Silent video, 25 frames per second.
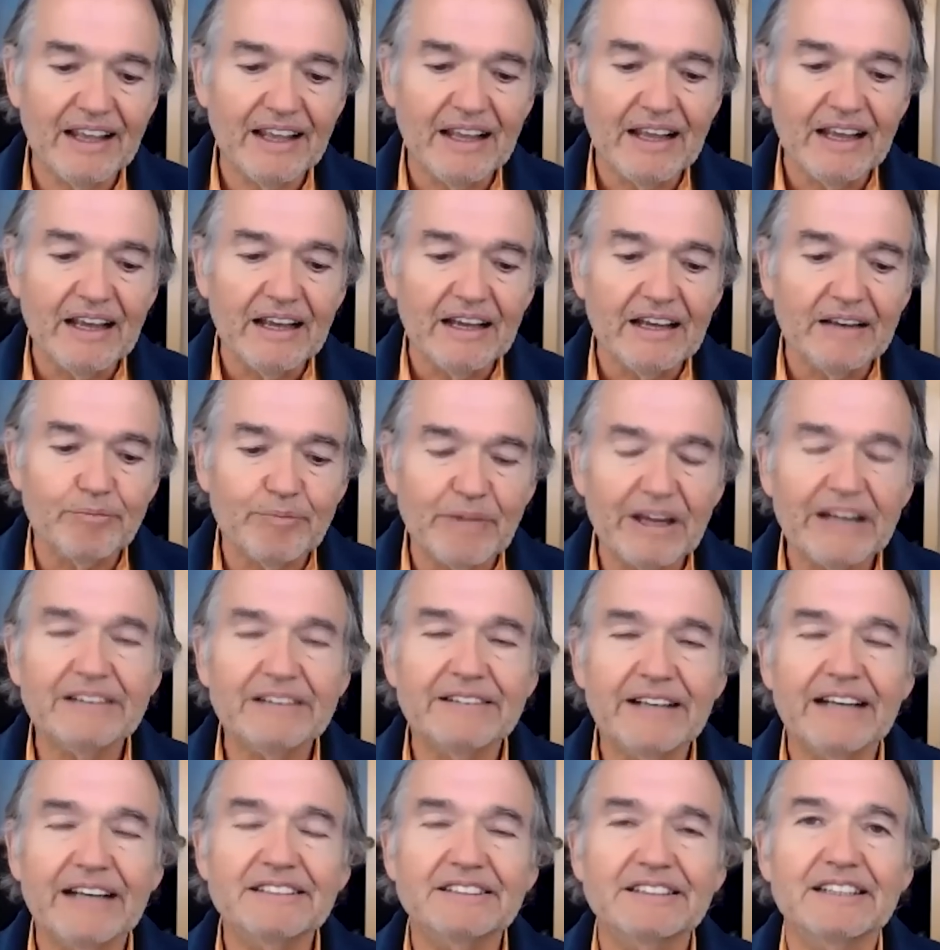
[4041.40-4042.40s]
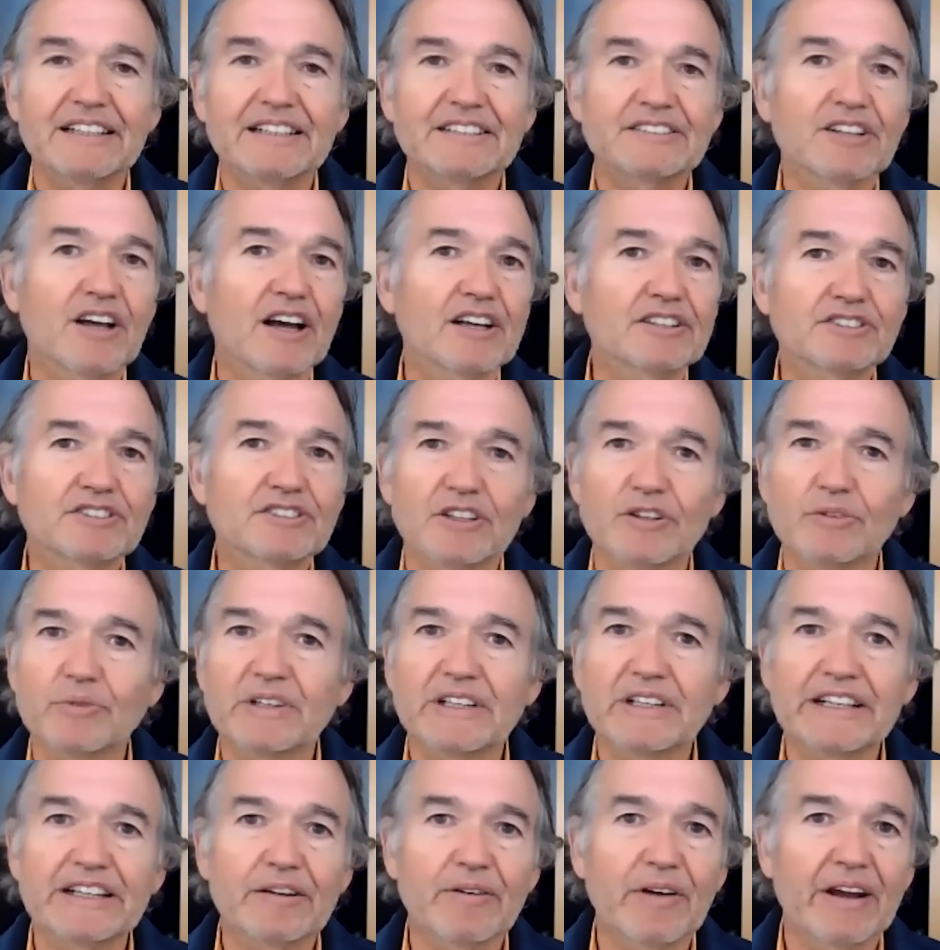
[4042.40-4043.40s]
meditation is also a
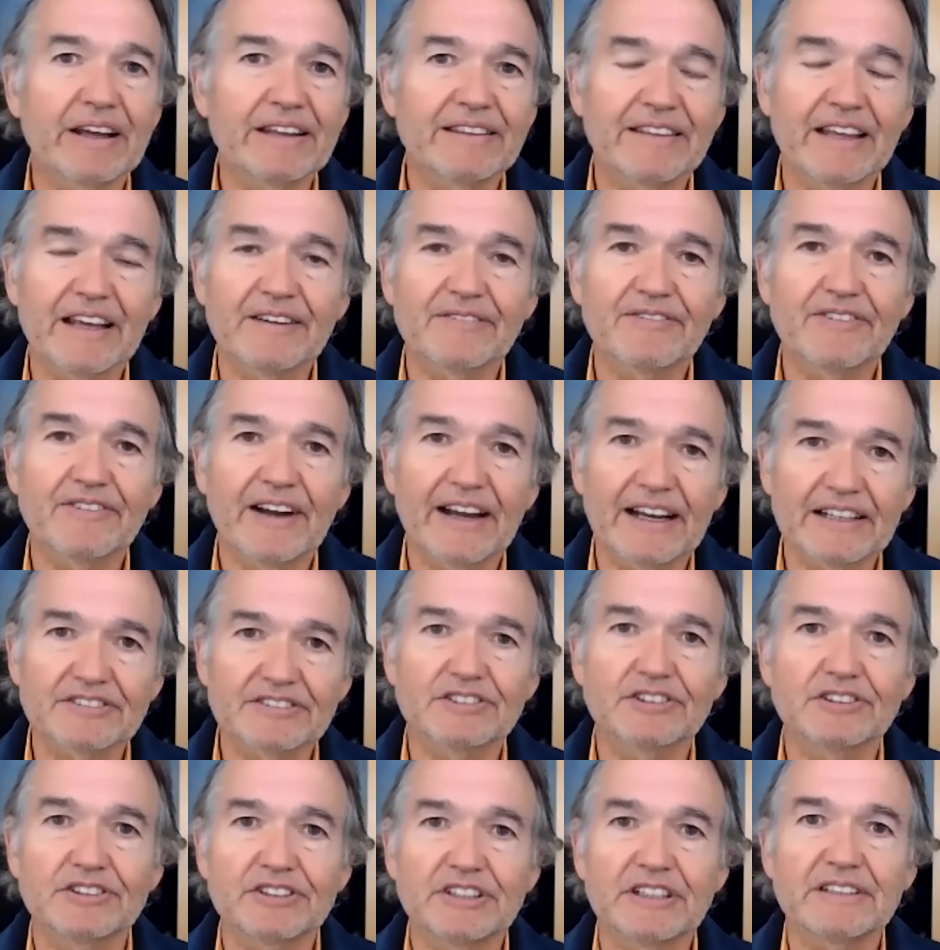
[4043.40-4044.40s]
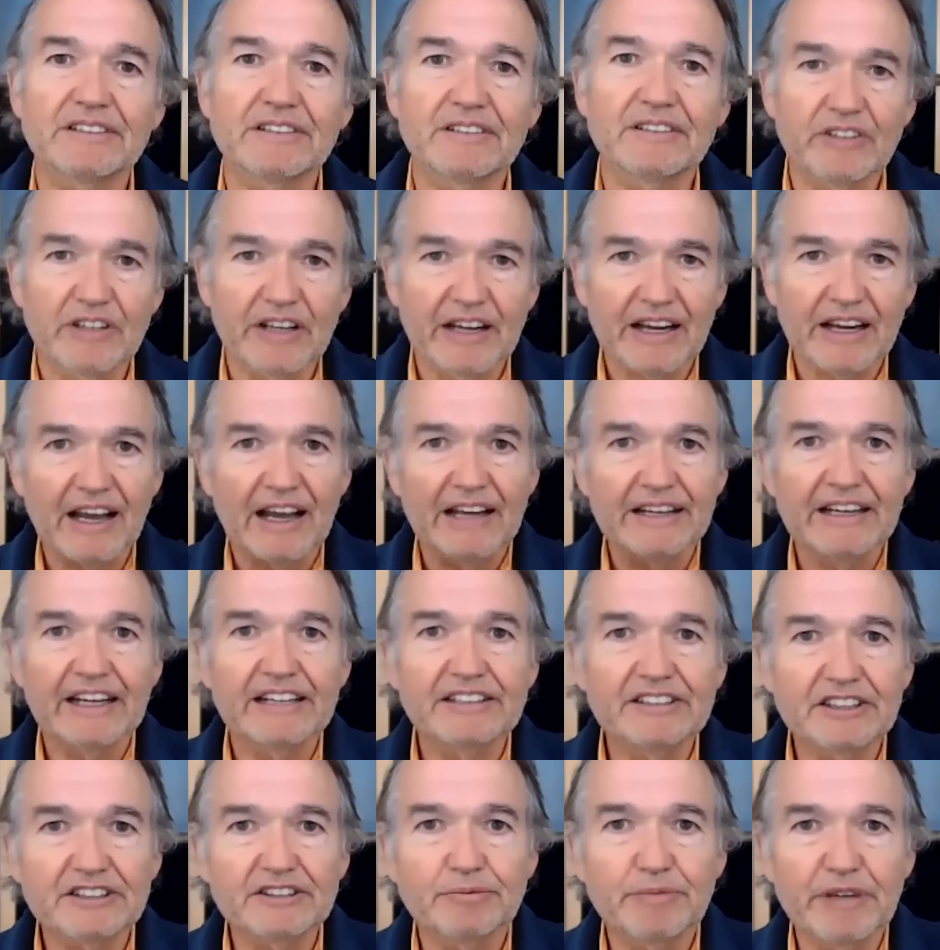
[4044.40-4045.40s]
really great thing for estrogen. The kind I
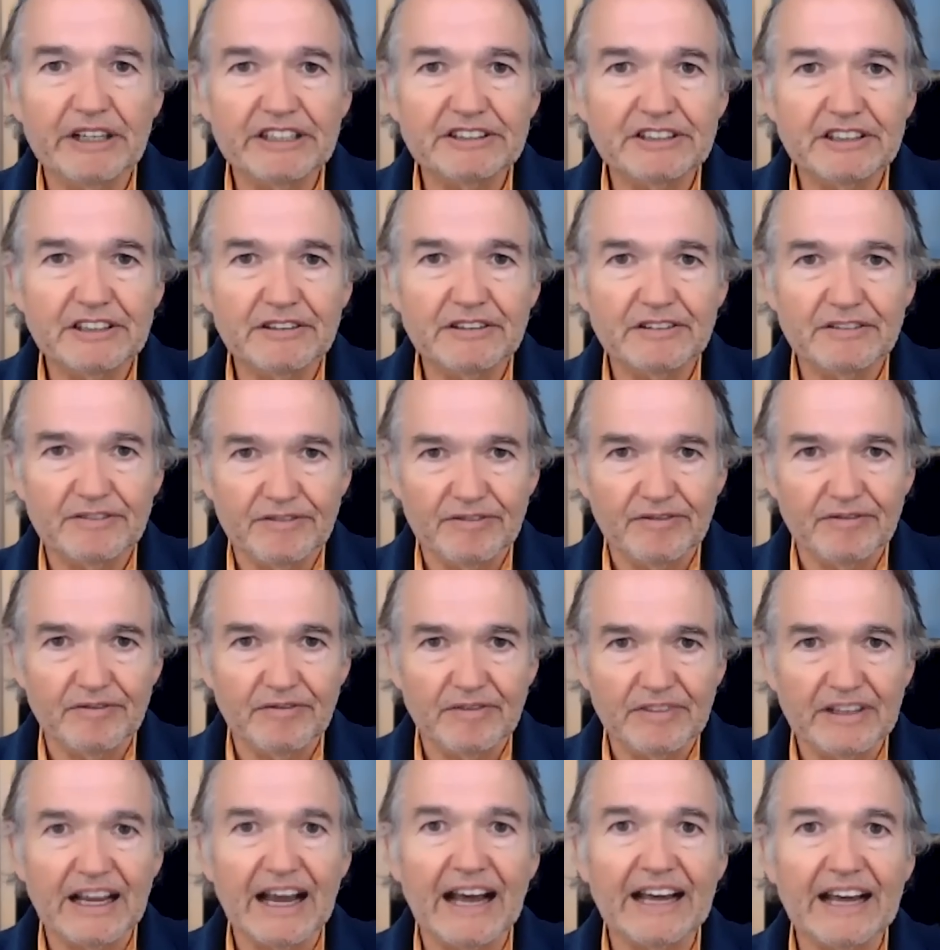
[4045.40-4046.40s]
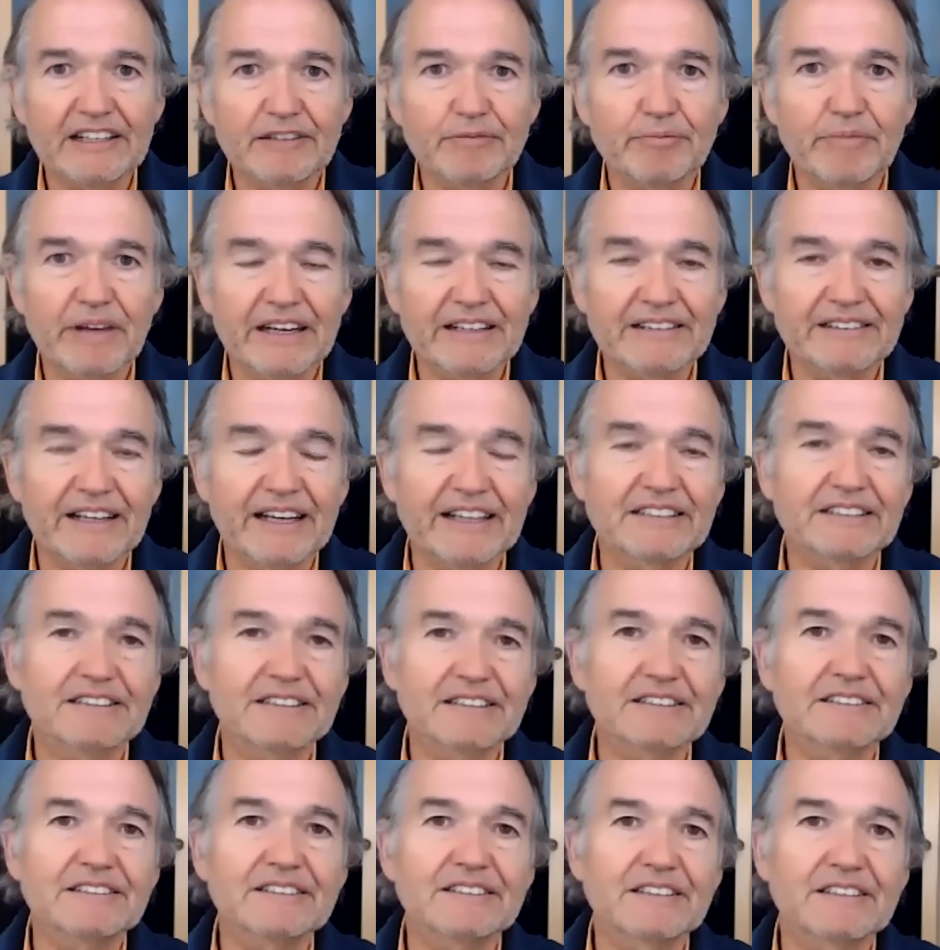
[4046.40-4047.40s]
just mentioned, guided
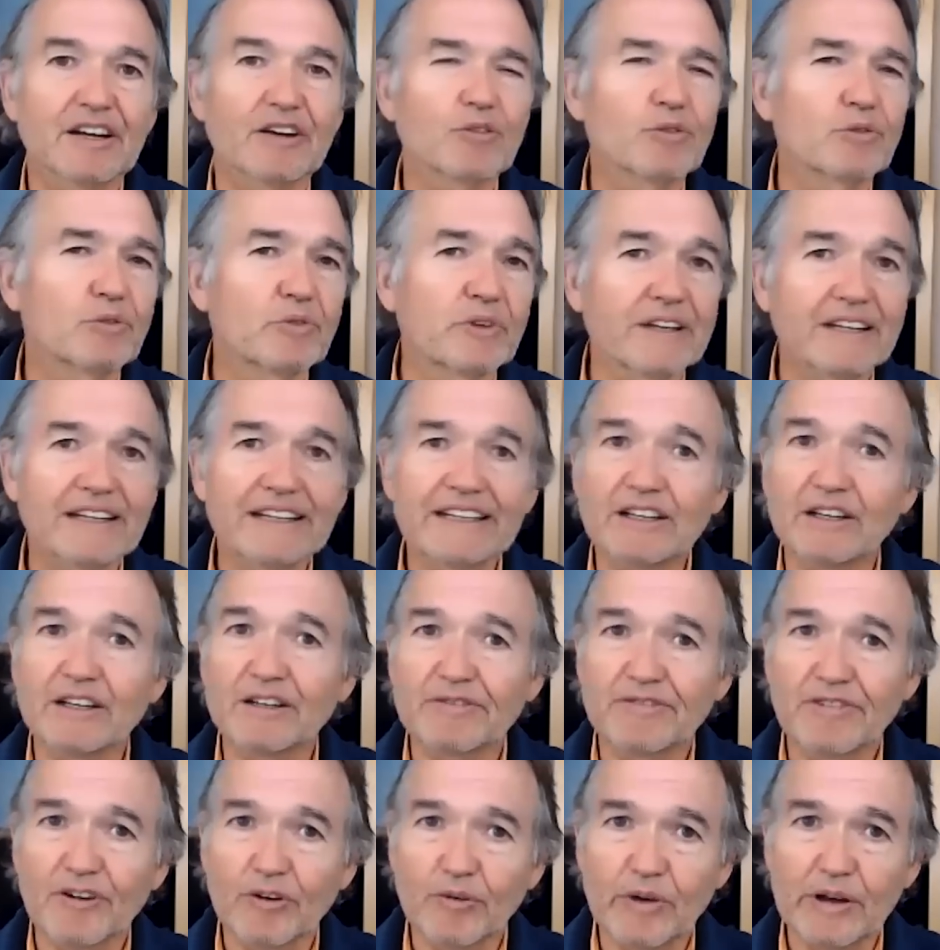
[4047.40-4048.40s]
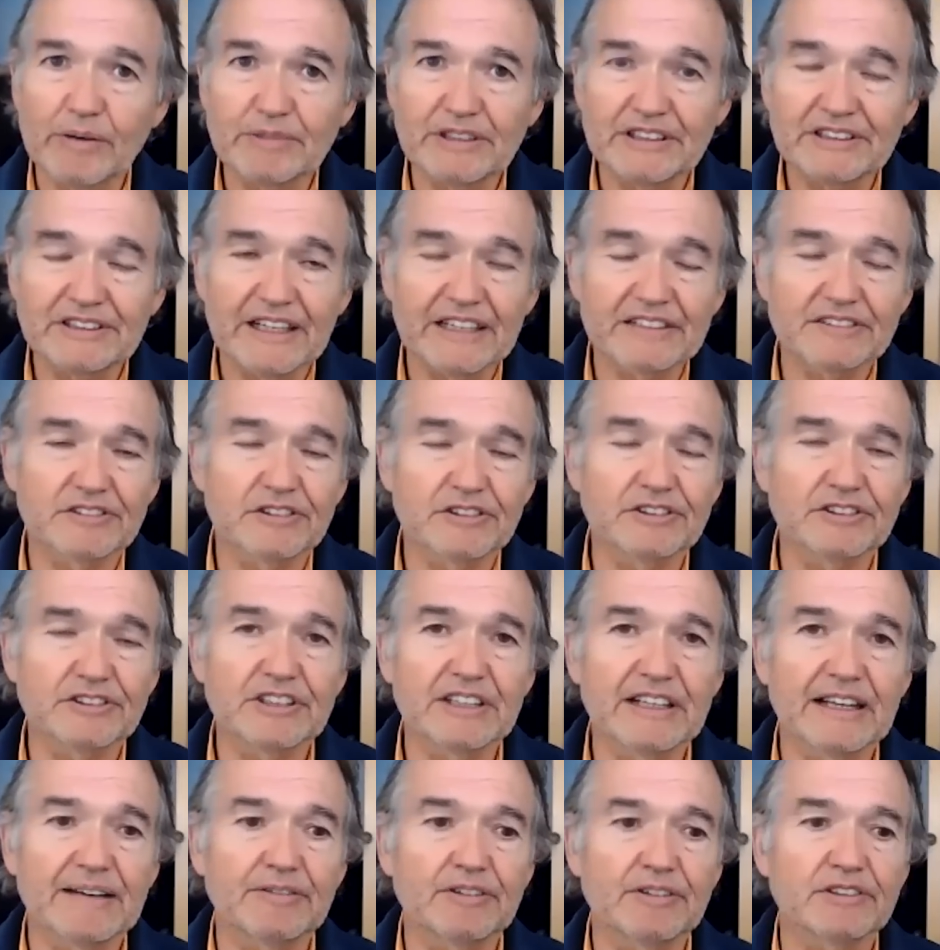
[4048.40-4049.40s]
meditations are really good for women's estrogen
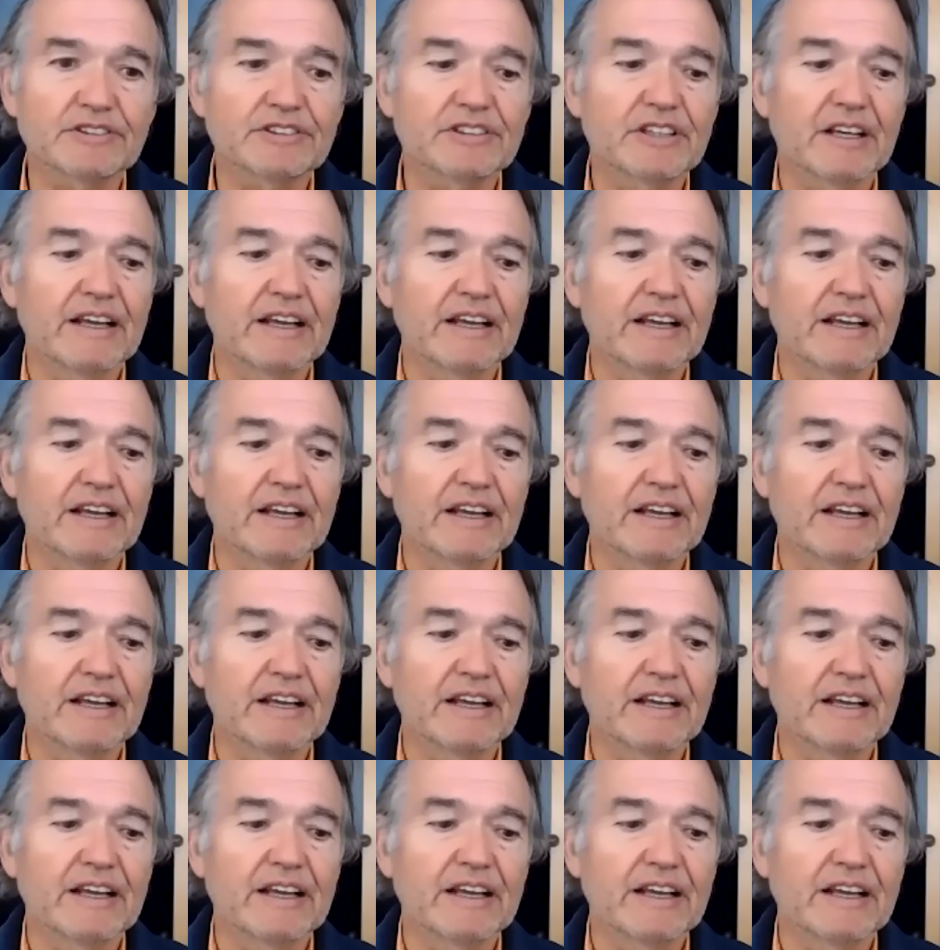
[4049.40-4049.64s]
levels.